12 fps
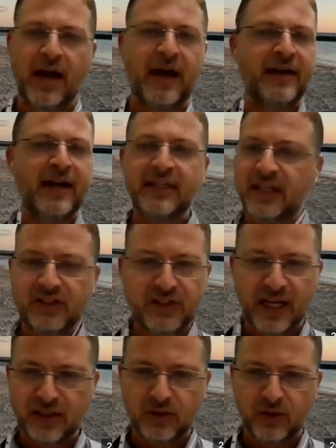Another
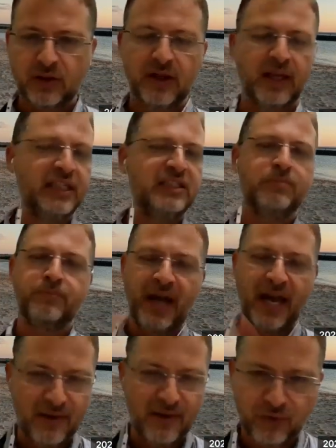injection is
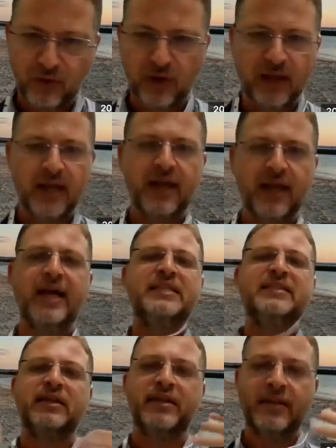painful,
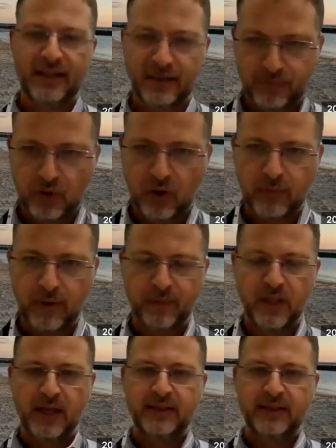is another problem.